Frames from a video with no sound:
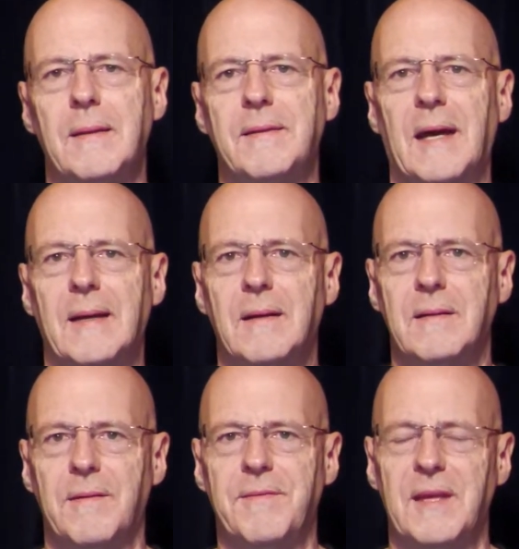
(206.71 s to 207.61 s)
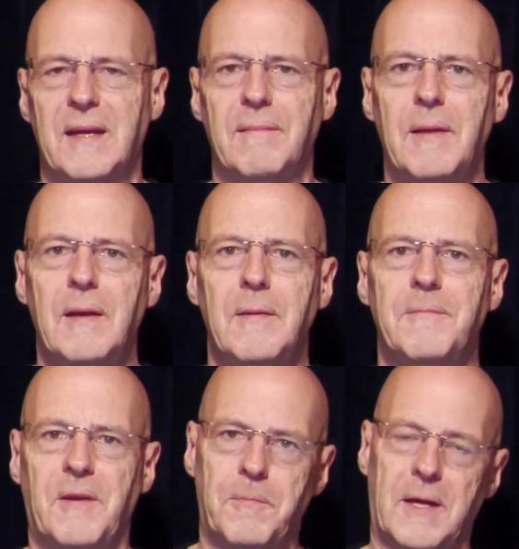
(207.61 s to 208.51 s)
that kind of thing.
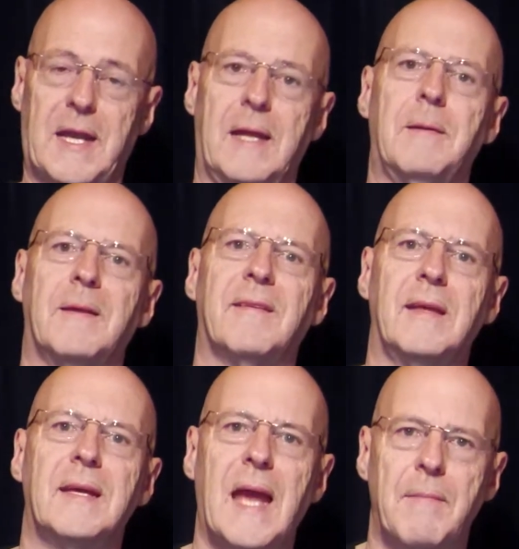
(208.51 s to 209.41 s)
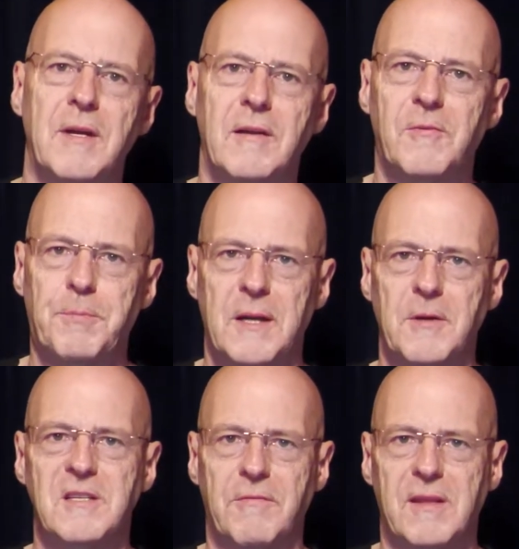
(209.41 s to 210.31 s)
So again, I say the camera does pretty
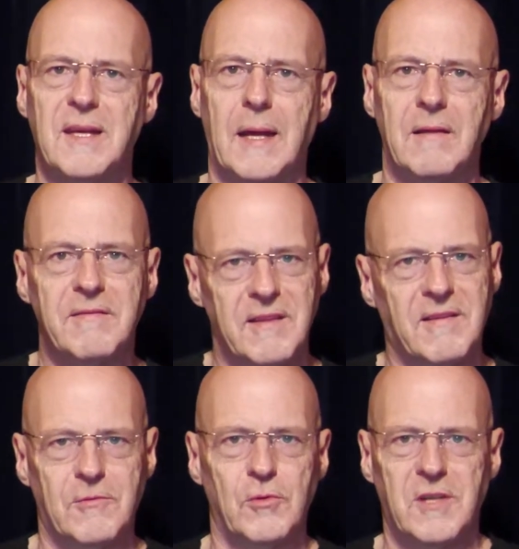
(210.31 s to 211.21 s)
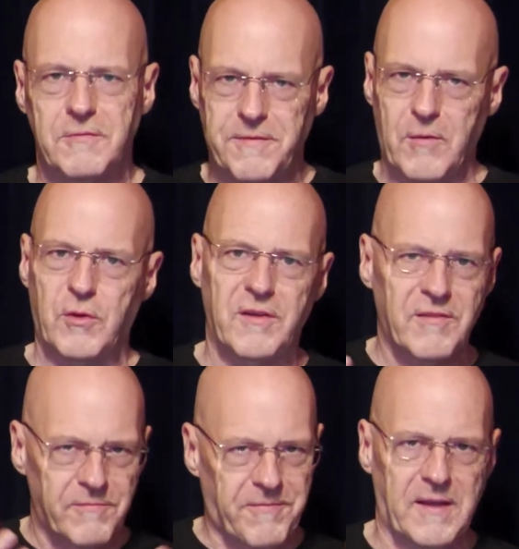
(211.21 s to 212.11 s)
much everything else. This is
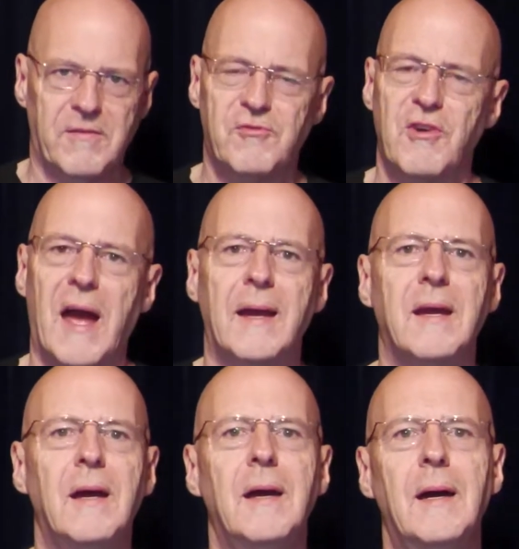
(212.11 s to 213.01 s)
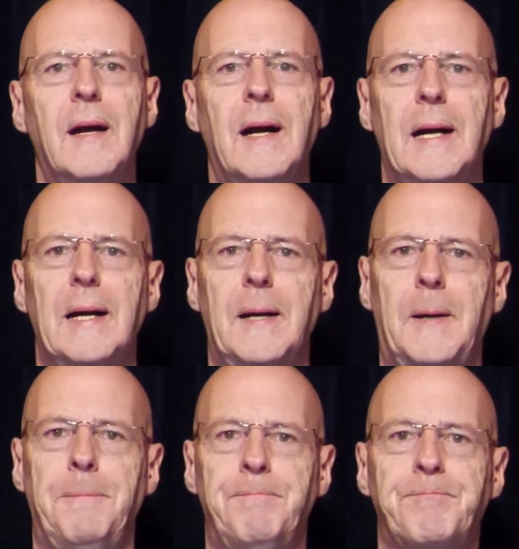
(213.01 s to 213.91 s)
autofocus, base track,
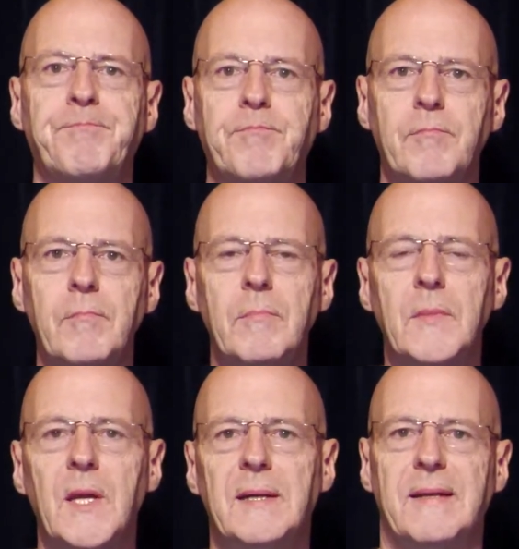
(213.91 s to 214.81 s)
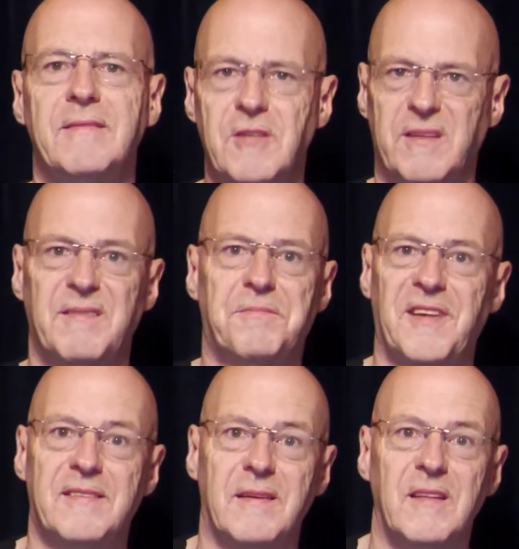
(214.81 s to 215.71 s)
and it's just
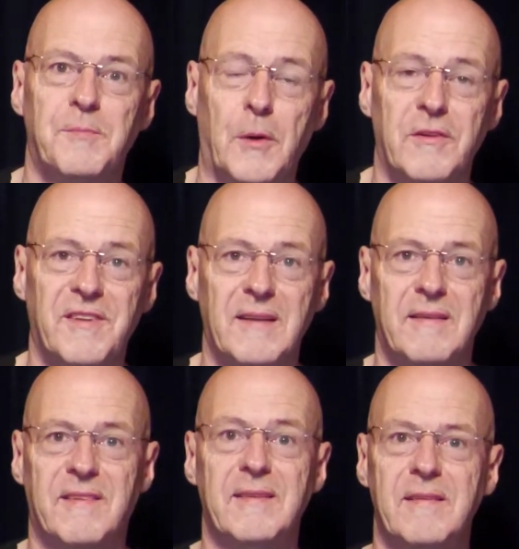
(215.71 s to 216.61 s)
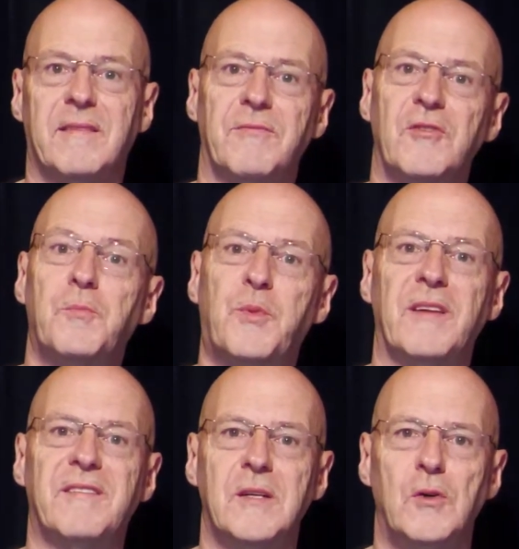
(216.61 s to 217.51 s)
set at its bog standard settings. I've just
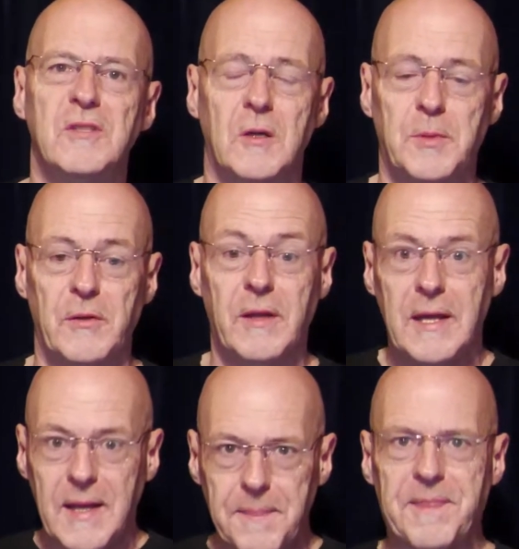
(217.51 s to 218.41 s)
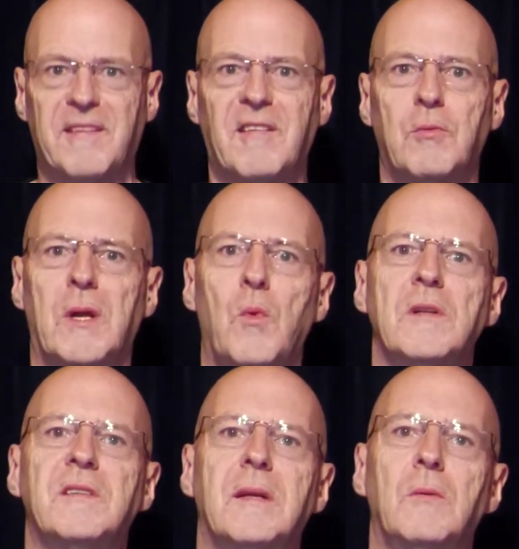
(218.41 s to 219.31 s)
pressed the auto button. This is what I
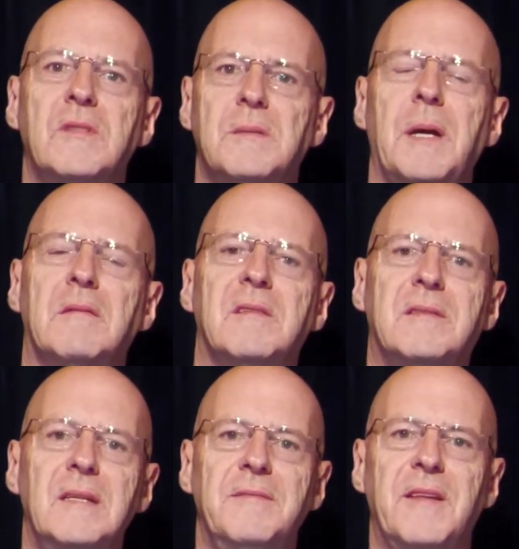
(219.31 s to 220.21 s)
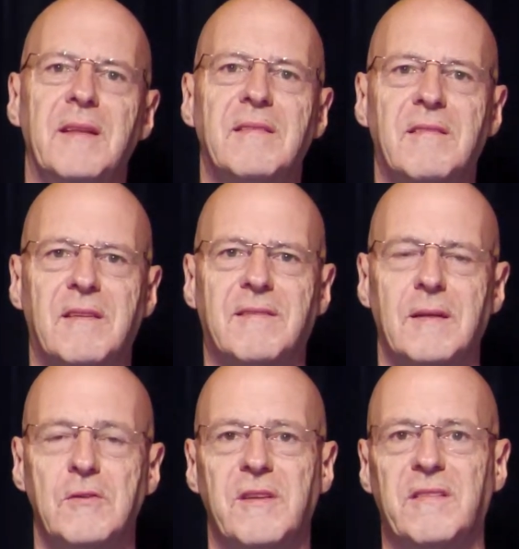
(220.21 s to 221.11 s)
wanted. I wanted to be able to deliver this as a
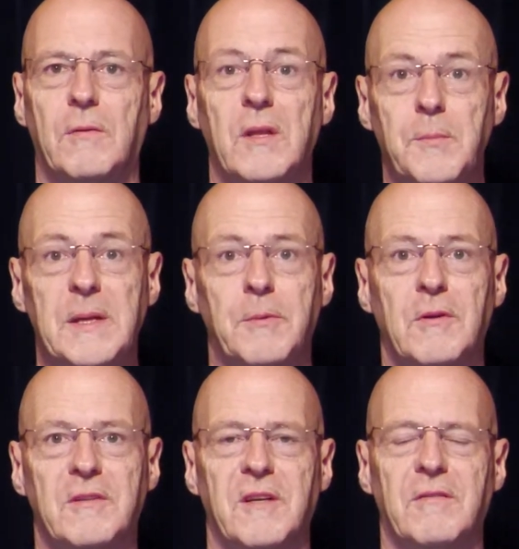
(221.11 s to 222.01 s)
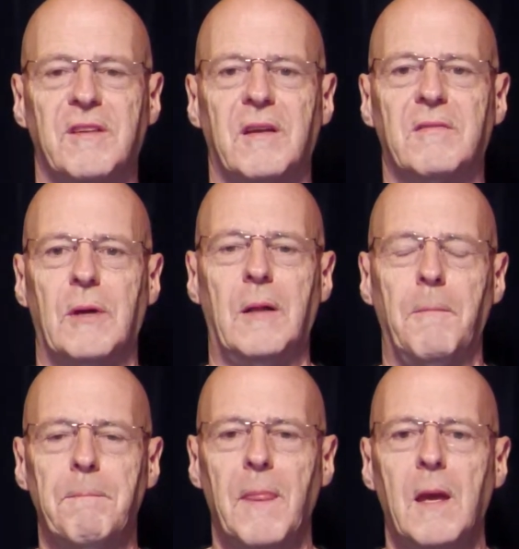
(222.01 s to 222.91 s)
solution so other people could use it as well.
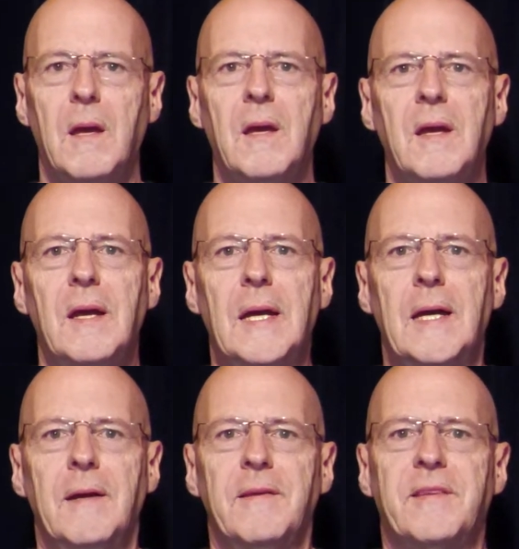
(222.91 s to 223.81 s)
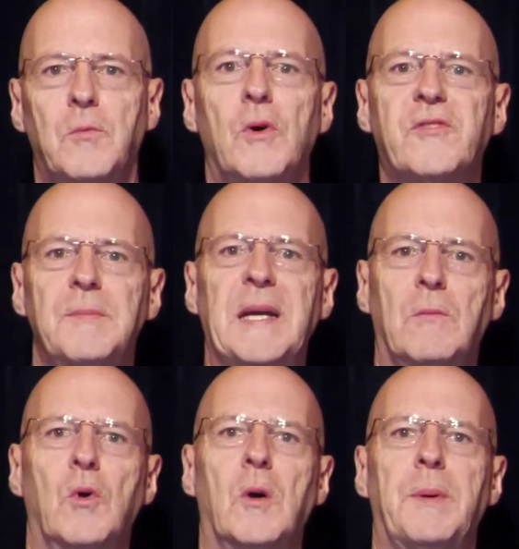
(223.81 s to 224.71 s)
So what's the
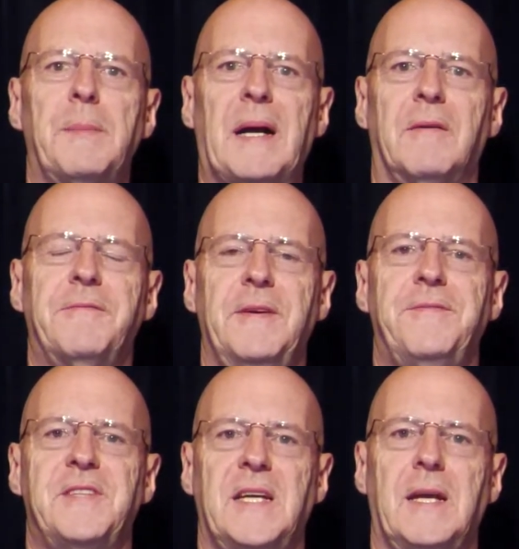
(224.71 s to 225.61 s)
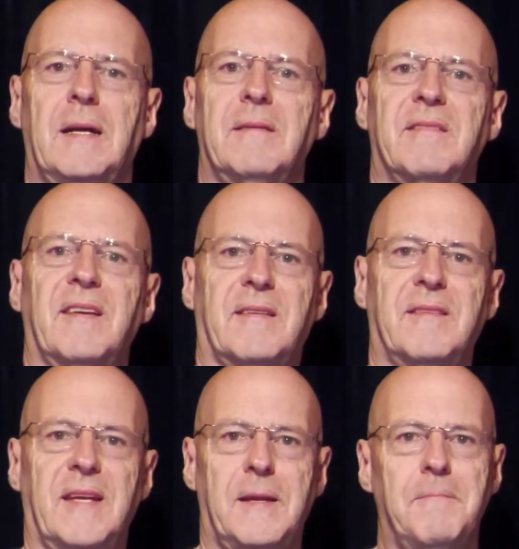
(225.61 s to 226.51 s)
big whoop about 50 and
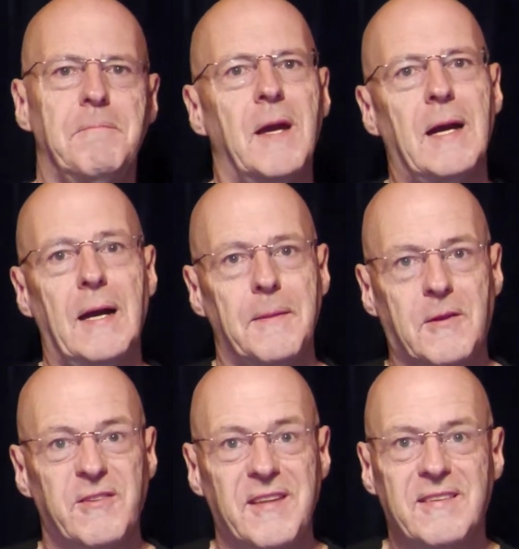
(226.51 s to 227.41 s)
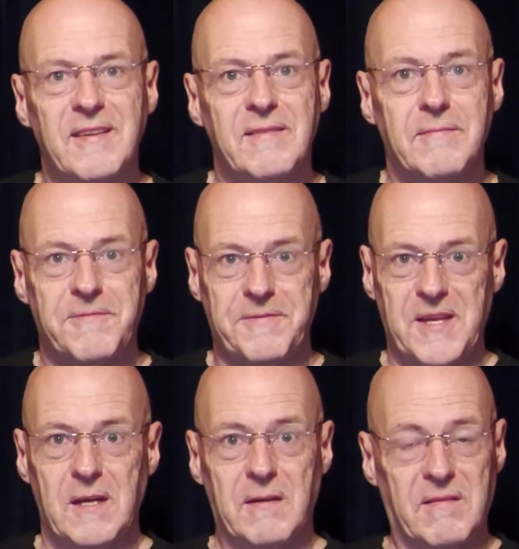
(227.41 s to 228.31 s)
60? Because this is
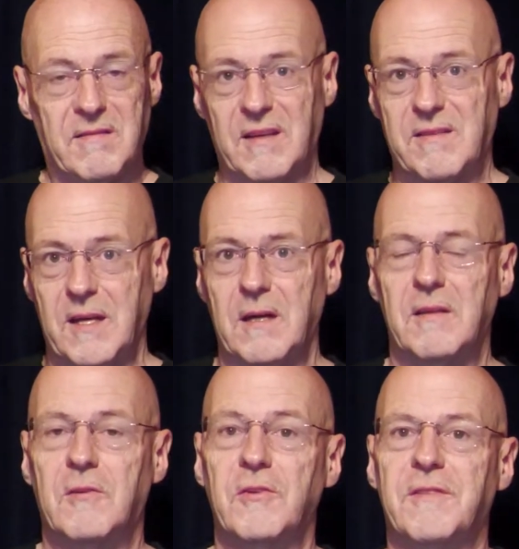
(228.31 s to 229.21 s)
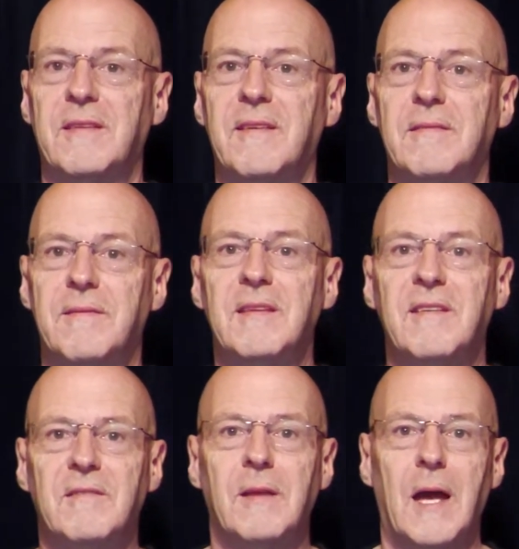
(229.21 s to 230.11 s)
50 Hertz and 60 Hertz, because this
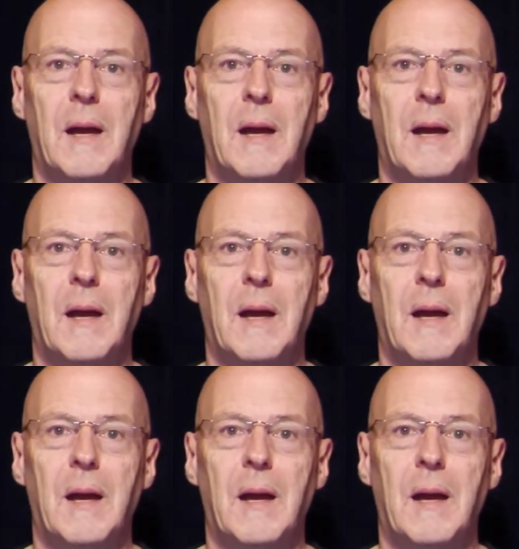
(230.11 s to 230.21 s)
is